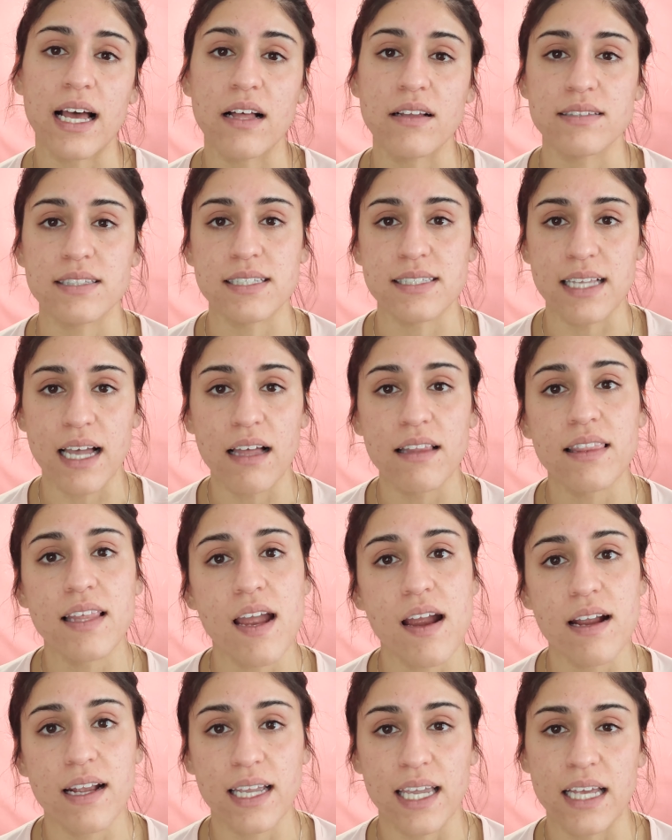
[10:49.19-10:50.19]
else is out
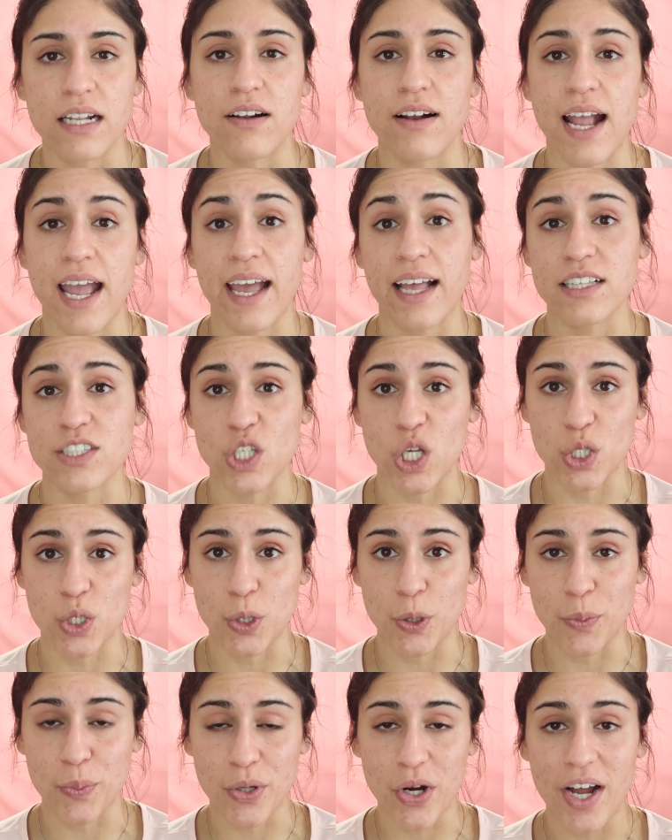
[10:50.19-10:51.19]
there and get our hands on
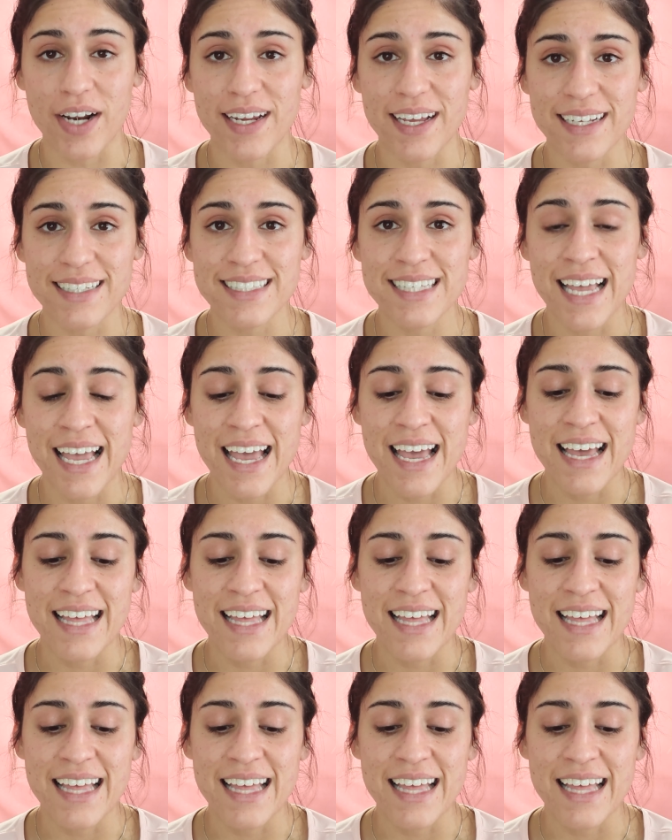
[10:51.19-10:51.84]
new products.